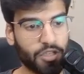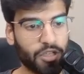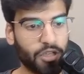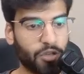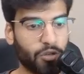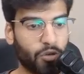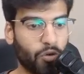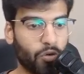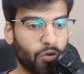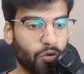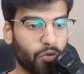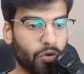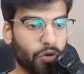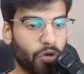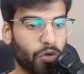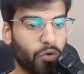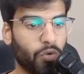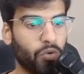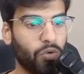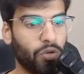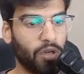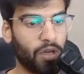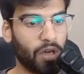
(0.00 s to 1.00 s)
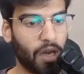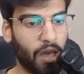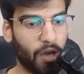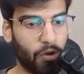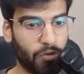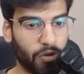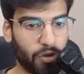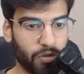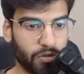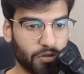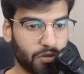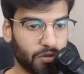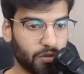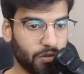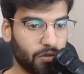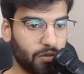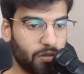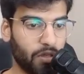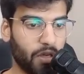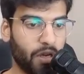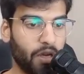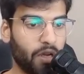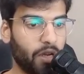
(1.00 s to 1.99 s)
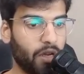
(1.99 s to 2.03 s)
going to go to your Google Cloud Console.